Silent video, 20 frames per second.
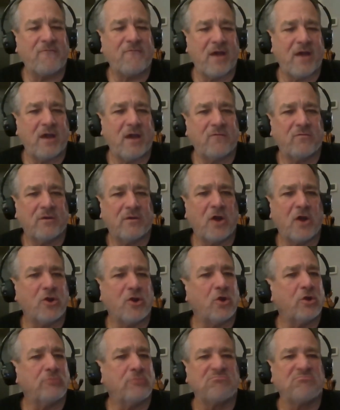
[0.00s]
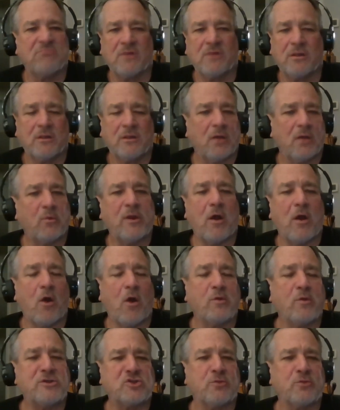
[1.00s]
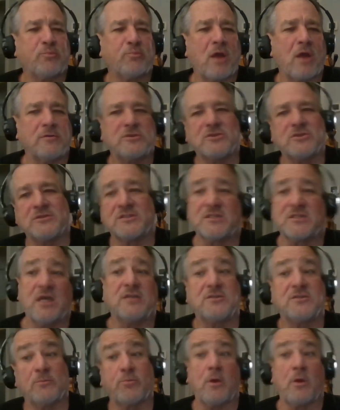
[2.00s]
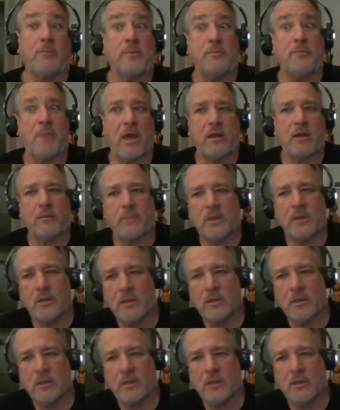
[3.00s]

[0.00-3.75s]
100 and we shouldn't say. She'll probably be mad at me.